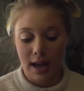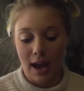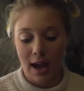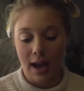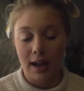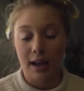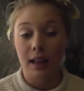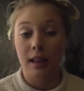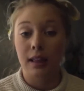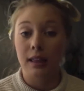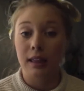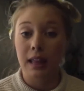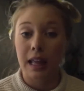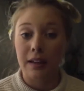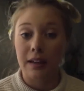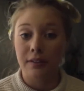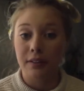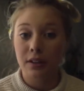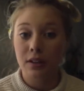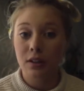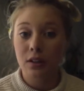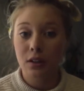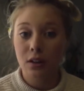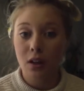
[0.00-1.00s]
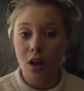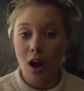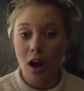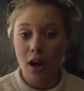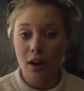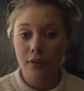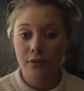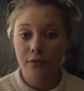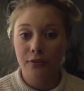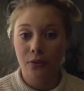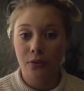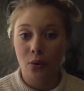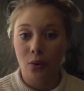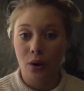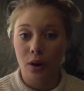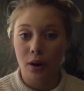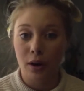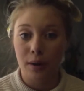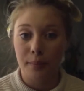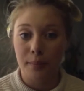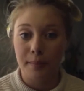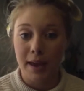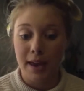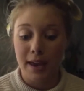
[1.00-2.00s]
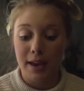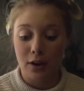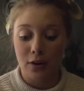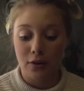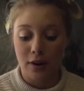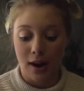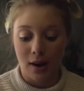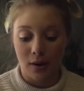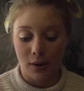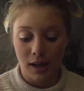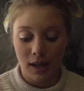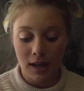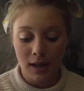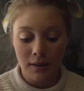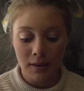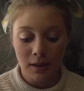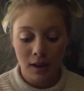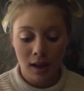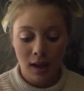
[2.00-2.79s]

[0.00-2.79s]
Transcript: at 11 o'clock for May crowning.